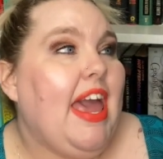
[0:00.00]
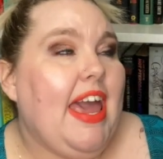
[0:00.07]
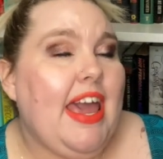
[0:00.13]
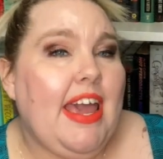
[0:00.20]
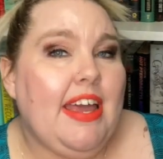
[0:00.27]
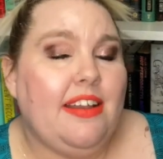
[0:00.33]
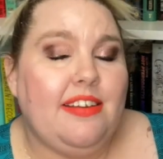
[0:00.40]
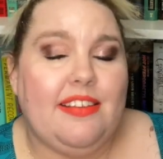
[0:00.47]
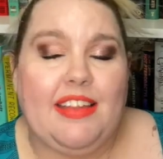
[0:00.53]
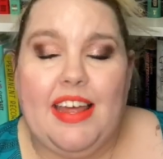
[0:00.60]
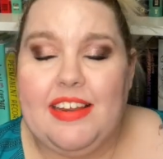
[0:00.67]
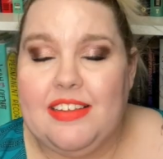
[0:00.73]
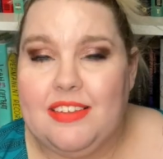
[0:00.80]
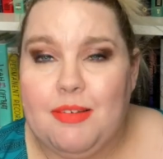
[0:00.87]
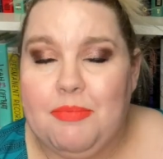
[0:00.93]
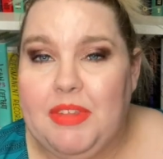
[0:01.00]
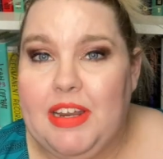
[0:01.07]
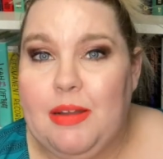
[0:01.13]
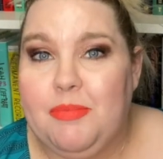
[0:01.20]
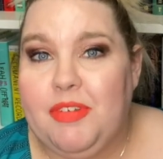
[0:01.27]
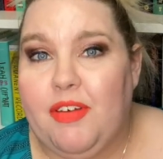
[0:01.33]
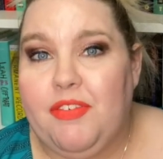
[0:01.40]
And that is something
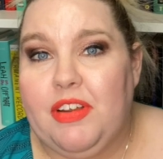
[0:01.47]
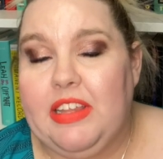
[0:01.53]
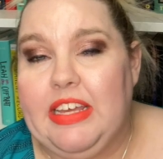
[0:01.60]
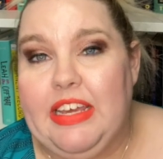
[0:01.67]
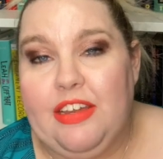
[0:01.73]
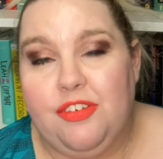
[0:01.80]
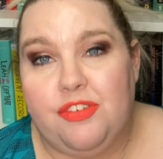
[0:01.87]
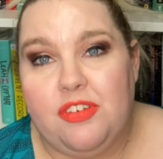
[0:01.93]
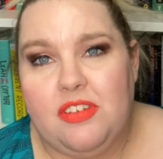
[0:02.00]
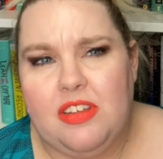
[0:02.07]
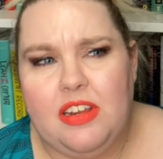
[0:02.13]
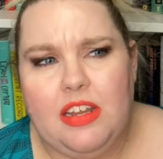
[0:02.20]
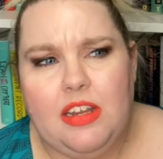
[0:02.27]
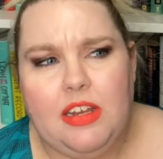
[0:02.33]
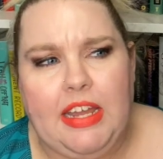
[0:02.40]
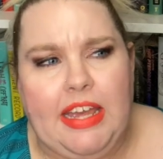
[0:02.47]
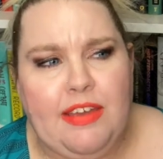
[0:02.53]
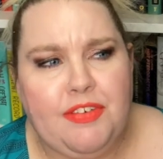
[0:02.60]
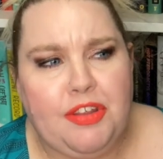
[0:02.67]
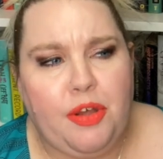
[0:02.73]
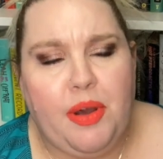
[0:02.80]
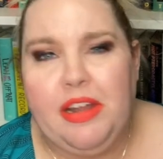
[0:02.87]
I'm definitely interested in,
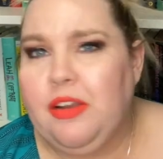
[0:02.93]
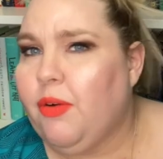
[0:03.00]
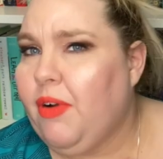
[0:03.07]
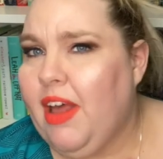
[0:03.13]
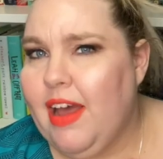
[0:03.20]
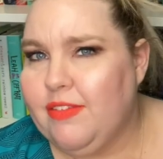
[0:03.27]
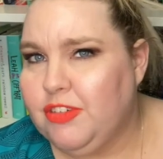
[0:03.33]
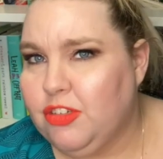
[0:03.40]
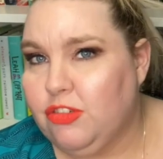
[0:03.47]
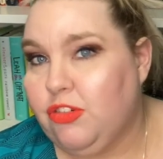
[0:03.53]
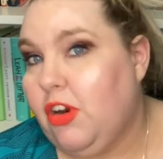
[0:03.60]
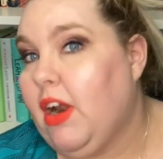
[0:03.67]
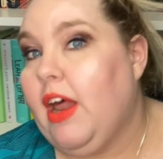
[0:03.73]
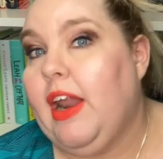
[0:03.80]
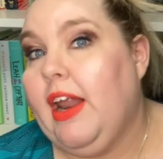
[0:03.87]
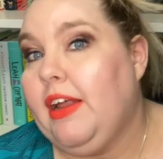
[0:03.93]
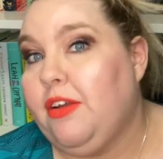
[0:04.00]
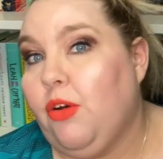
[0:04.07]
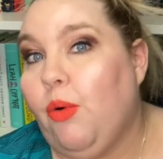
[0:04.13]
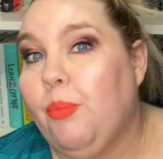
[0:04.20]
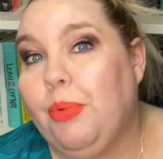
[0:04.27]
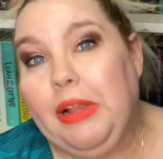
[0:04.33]
even though I don't have children and I
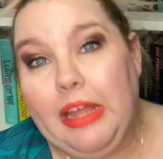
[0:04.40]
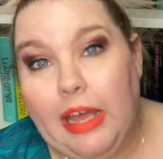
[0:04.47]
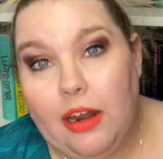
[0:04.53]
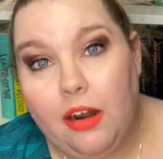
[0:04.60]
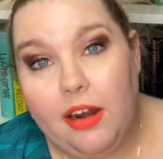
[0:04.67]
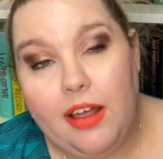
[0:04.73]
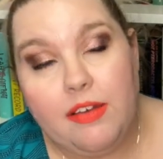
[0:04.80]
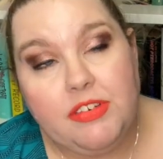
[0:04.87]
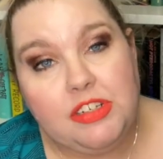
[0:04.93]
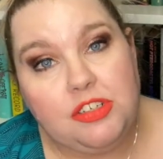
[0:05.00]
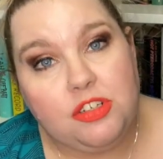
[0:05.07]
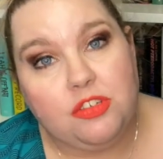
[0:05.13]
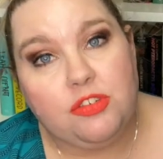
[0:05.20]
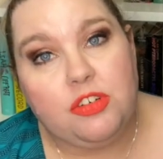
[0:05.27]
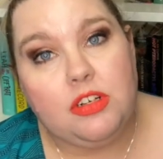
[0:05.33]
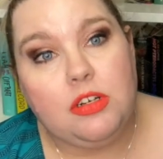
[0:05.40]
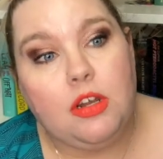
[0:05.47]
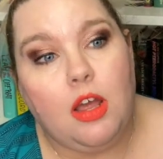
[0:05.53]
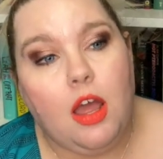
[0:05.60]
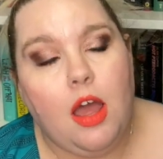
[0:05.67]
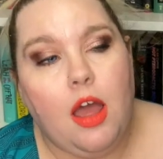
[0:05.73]
don't plan on having children.